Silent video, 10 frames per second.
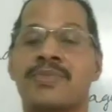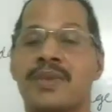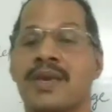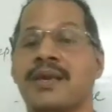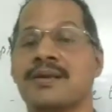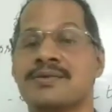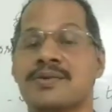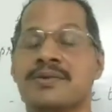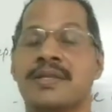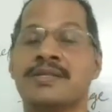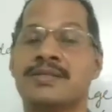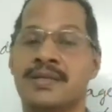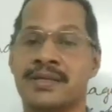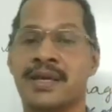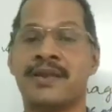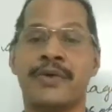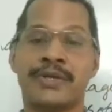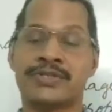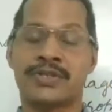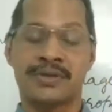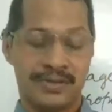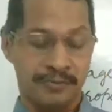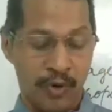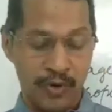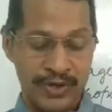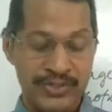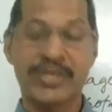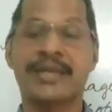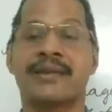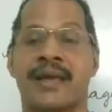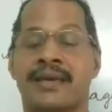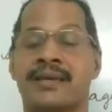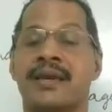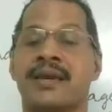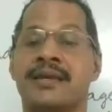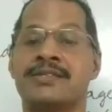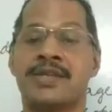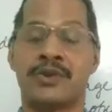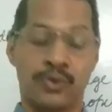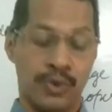Okay, so that is a yellowish small stick like. Okay, it's a